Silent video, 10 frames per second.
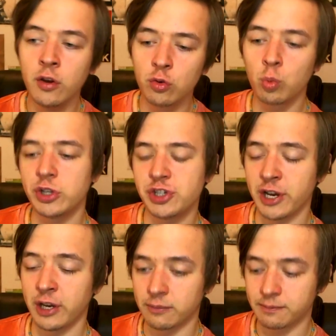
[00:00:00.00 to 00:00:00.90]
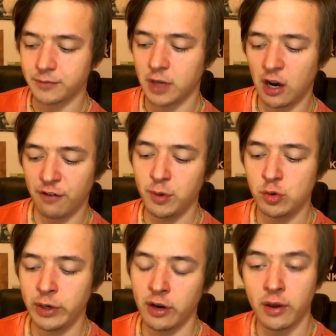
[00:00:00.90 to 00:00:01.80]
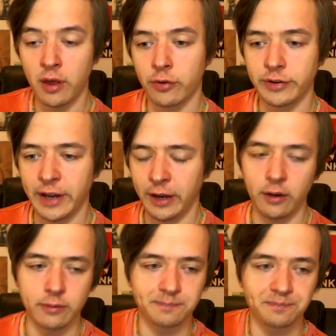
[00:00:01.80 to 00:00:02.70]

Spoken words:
switching off between another tank.